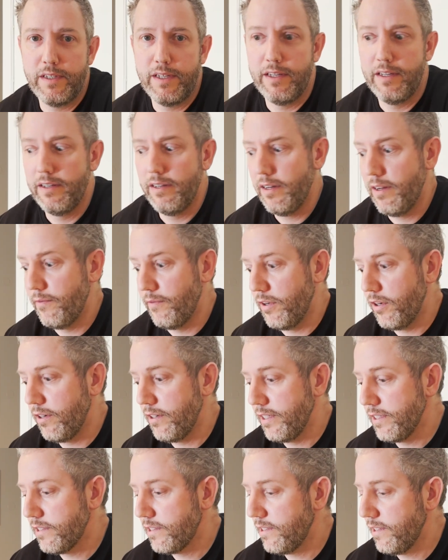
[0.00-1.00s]

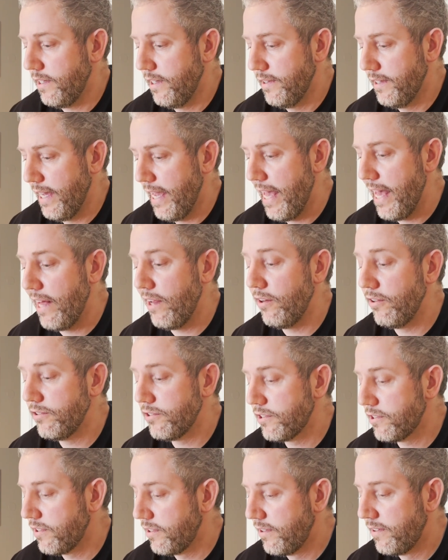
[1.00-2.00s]
Avernus and the
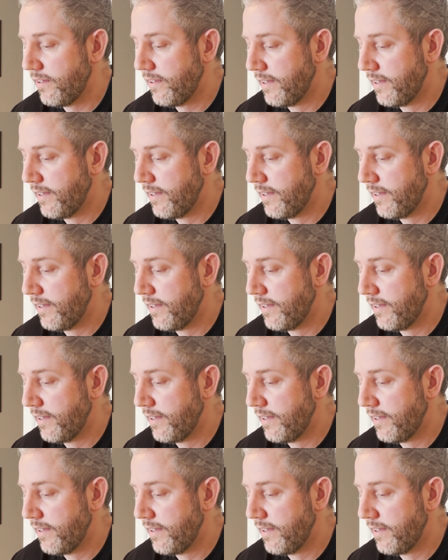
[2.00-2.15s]
Hells.